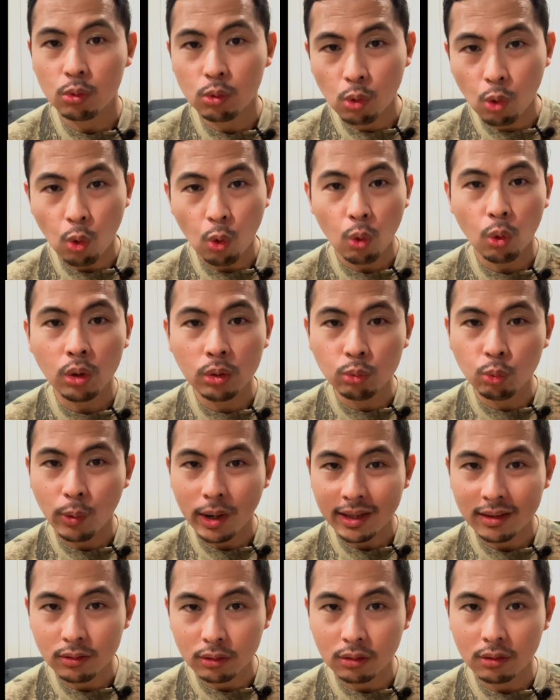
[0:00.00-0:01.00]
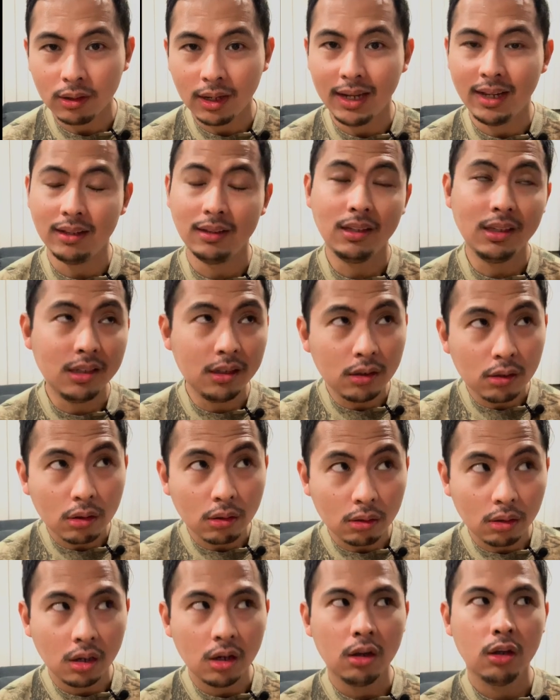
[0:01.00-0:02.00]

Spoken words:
cold weather, and here